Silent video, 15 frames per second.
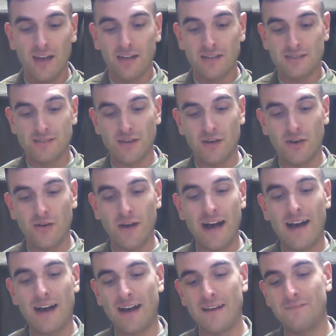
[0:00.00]
So
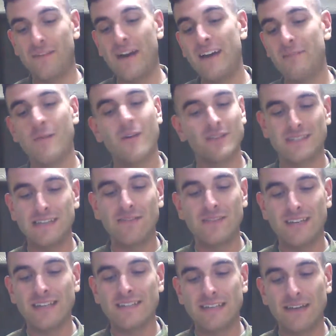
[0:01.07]
on 5 March
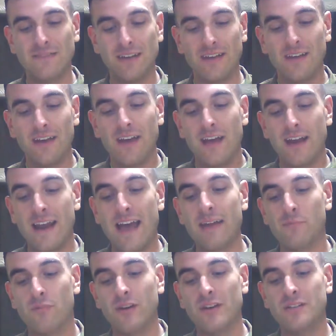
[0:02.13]
1770,
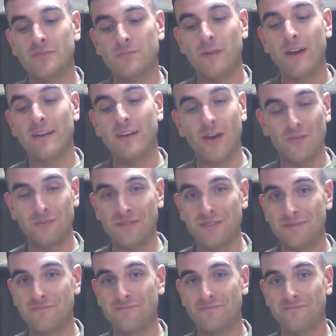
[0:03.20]
9 British
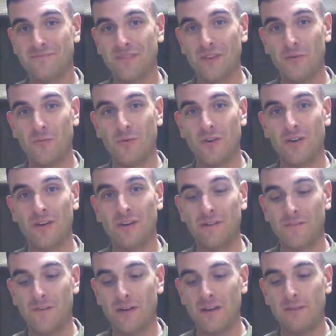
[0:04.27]
redcoats were
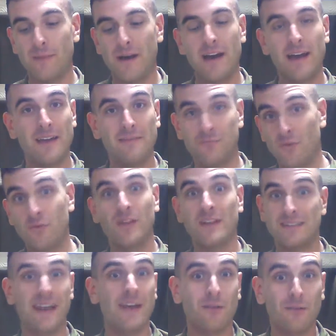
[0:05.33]
confronted by more or
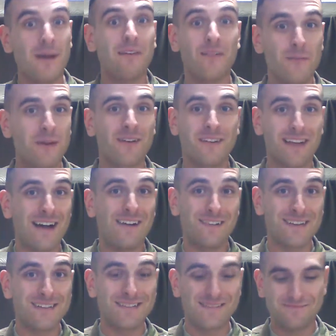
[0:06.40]
less an angry mob of American
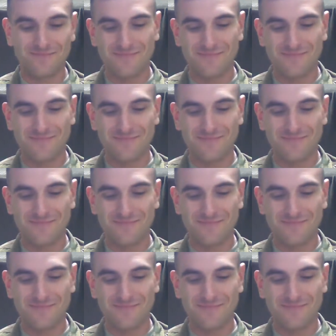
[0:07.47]
colonists,